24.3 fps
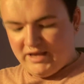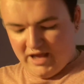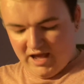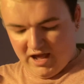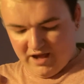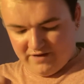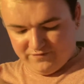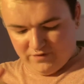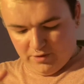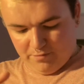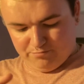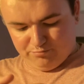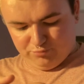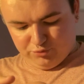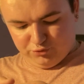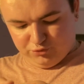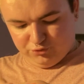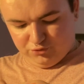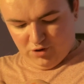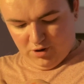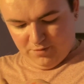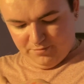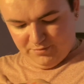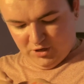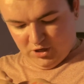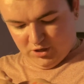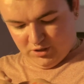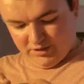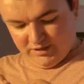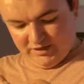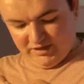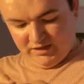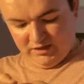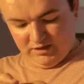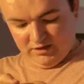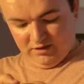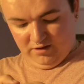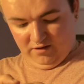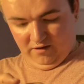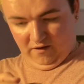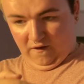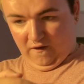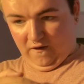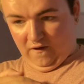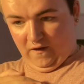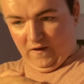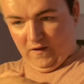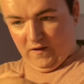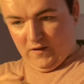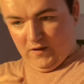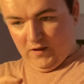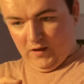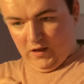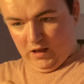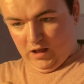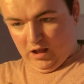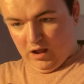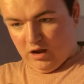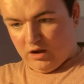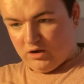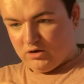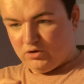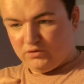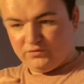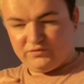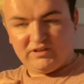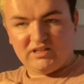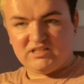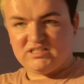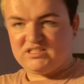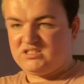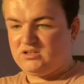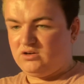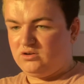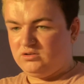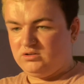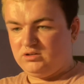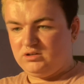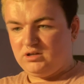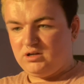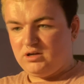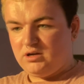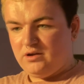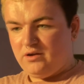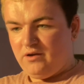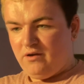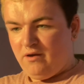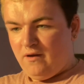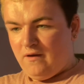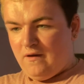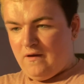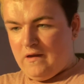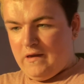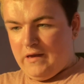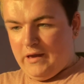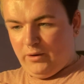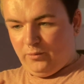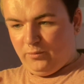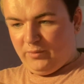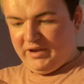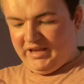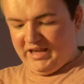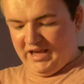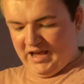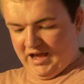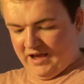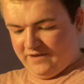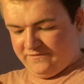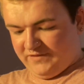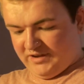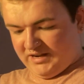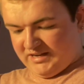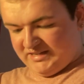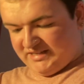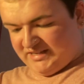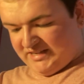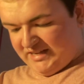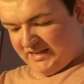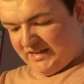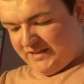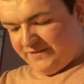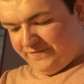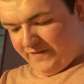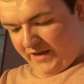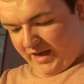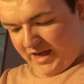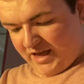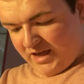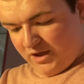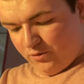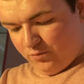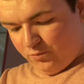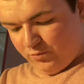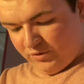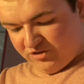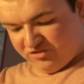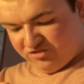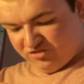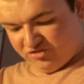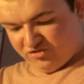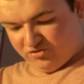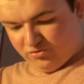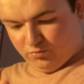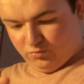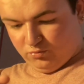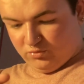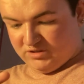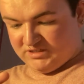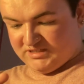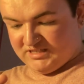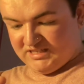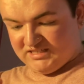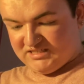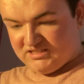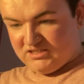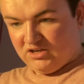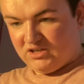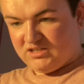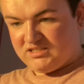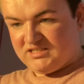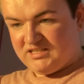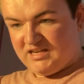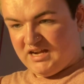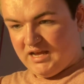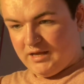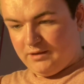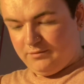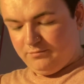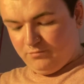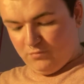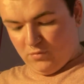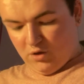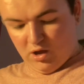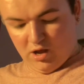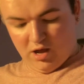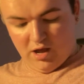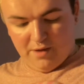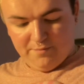have Prom Night. I love that song. We have Diva, which was his dog's name.